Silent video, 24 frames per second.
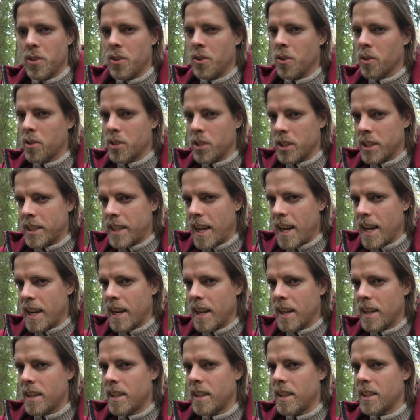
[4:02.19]
not just
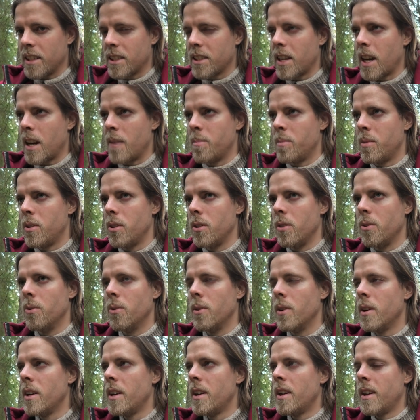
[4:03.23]
take it, it's time to